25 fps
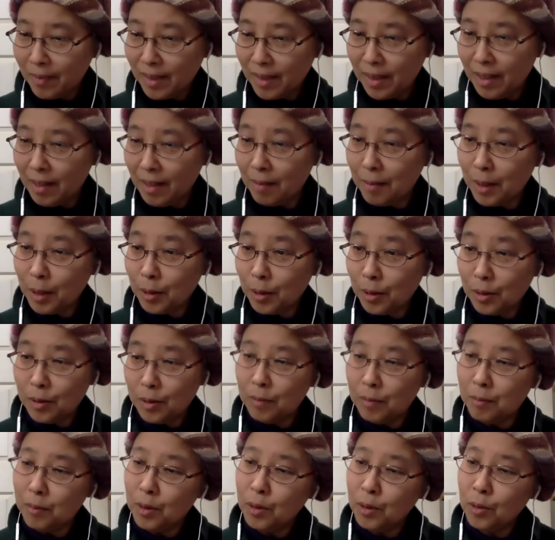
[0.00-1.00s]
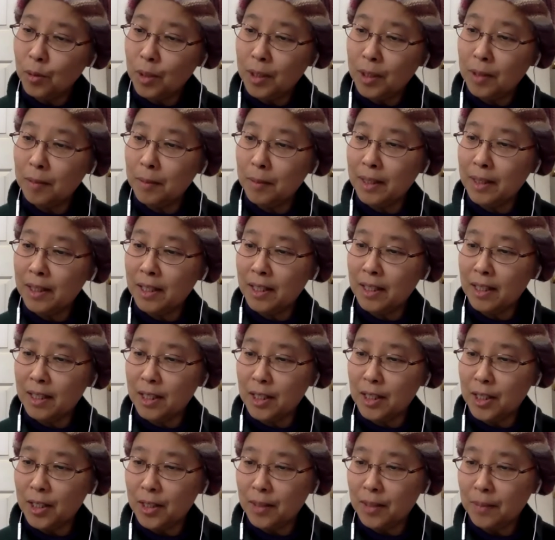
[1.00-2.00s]
about 20
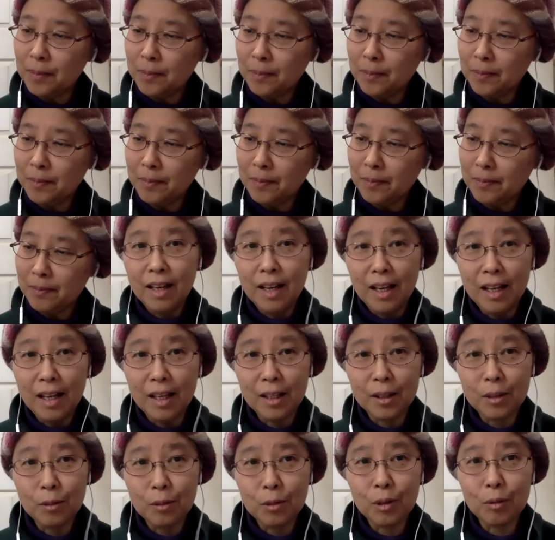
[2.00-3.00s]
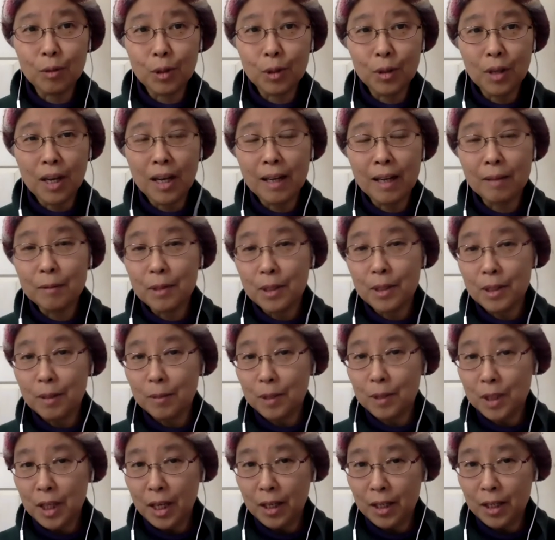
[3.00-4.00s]
minutes and we will have some
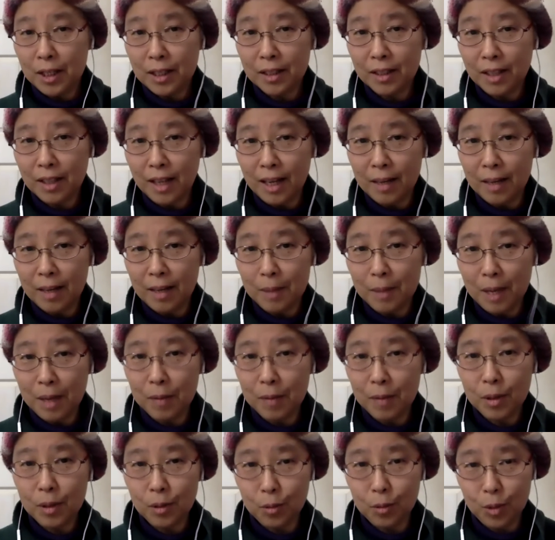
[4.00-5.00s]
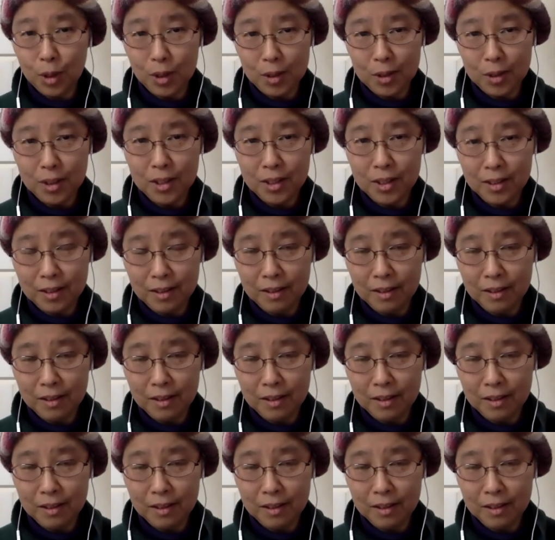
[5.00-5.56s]
sharing time afterwards.